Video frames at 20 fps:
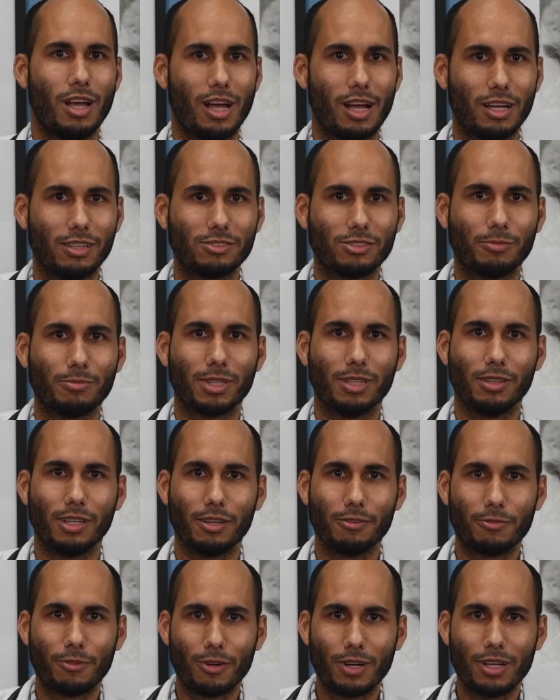something
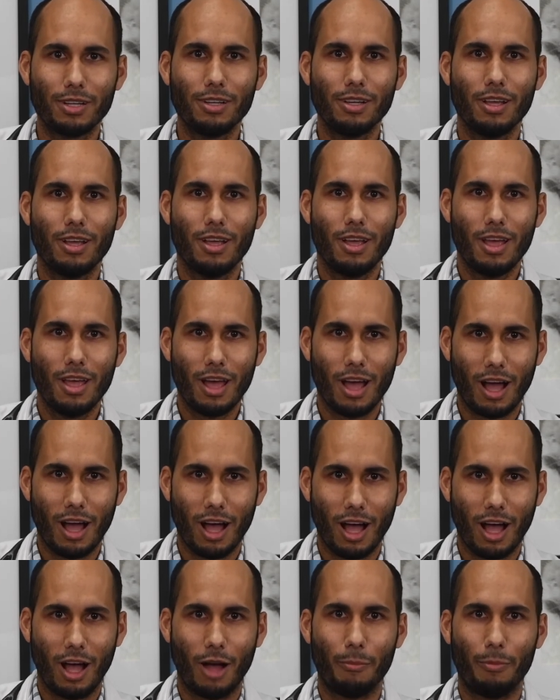different.
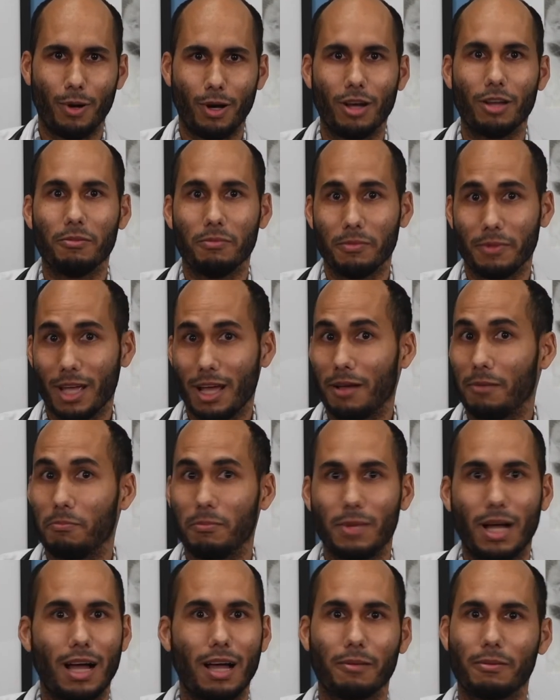But yeah,
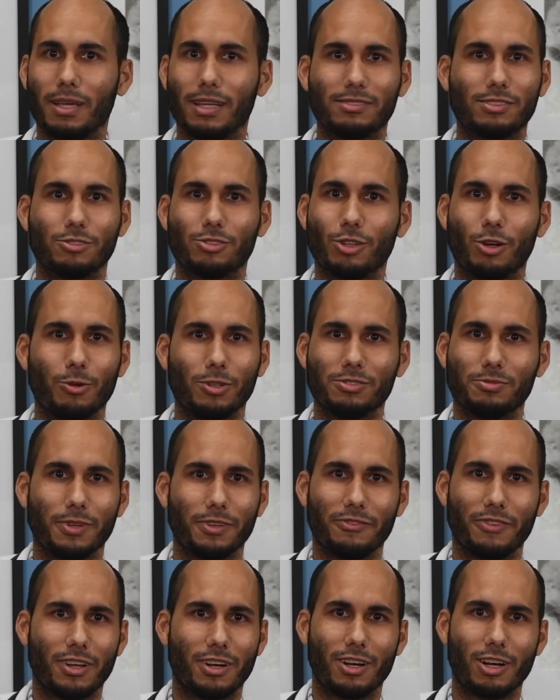I guess it's always
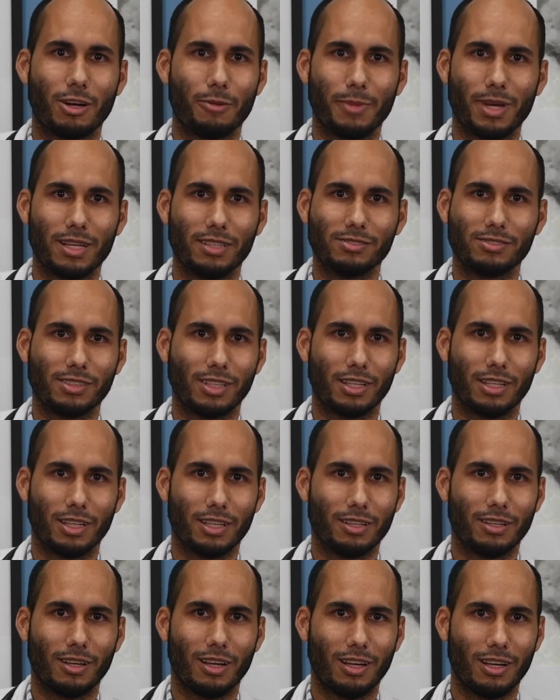been veterinary medicine,
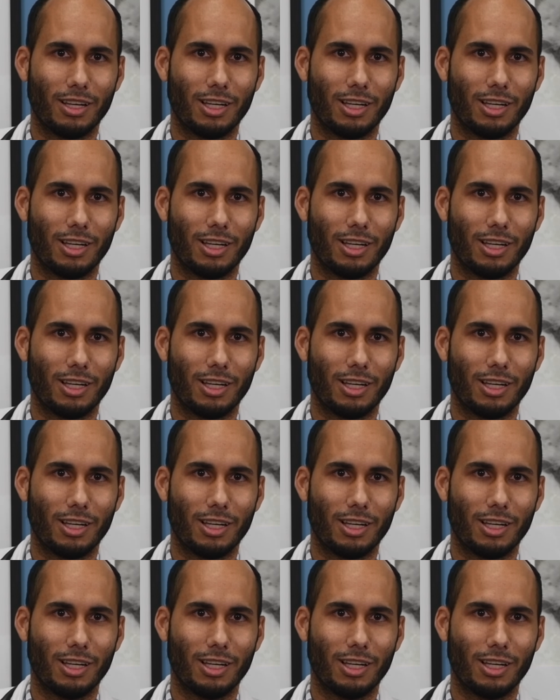and